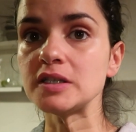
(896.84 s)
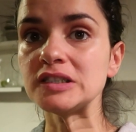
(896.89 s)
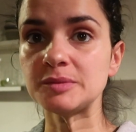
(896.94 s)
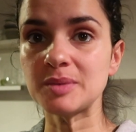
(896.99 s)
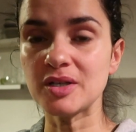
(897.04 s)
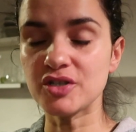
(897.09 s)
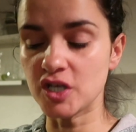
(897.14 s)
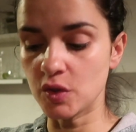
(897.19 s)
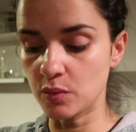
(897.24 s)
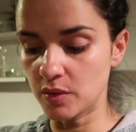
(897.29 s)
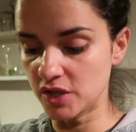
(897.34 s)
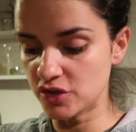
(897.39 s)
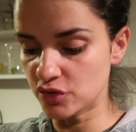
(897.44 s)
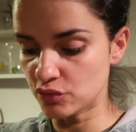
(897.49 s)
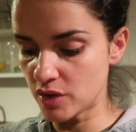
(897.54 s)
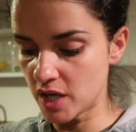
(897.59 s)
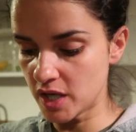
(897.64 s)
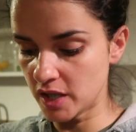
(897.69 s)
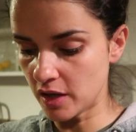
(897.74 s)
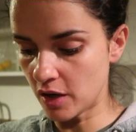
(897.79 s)
especially when it's
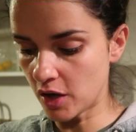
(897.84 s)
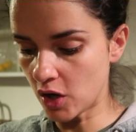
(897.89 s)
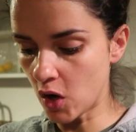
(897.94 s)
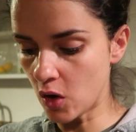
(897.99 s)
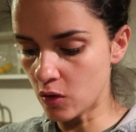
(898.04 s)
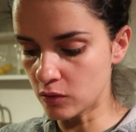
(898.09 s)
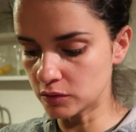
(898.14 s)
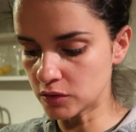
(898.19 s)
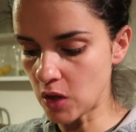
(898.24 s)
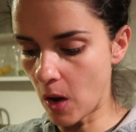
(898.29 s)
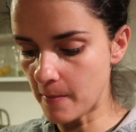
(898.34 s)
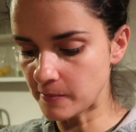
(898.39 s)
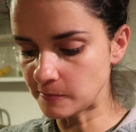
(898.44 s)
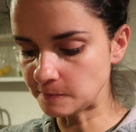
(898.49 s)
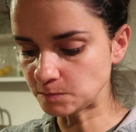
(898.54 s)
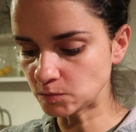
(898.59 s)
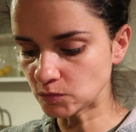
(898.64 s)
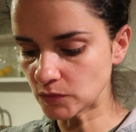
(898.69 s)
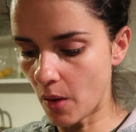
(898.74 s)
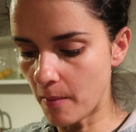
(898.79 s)
raining and cold.
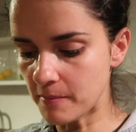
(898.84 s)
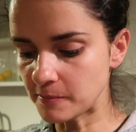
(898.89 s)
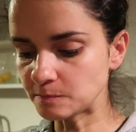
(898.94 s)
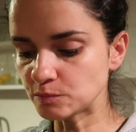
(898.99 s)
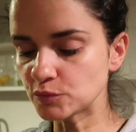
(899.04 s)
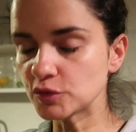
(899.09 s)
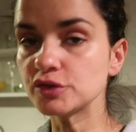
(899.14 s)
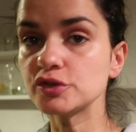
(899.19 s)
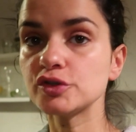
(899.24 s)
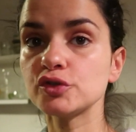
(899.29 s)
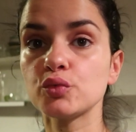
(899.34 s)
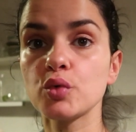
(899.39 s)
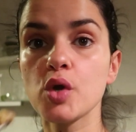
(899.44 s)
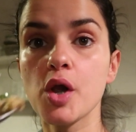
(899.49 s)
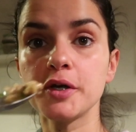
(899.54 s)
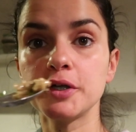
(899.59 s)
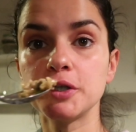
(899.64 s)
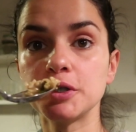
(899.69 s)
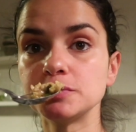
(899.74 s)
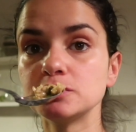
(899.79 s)
This is
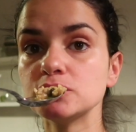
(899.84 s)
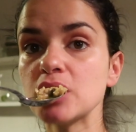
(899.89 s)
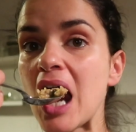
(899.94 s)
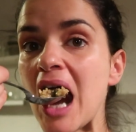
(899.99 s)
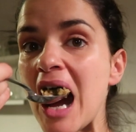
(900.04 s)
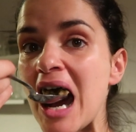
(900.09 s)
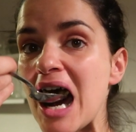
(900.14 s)
really good.